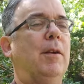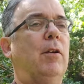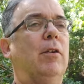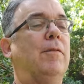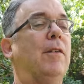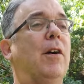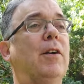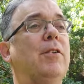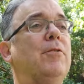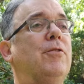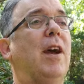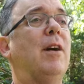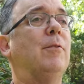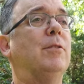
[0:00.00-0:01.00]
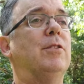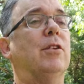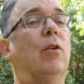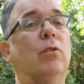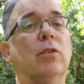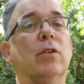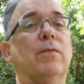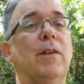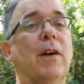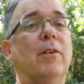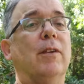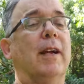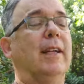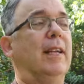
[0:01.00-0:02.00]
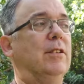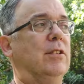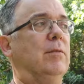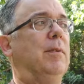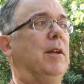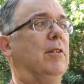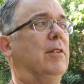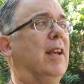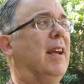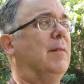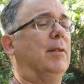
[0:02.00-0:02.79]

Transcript: or if all you shot was an older phone, I guess it'd be okay.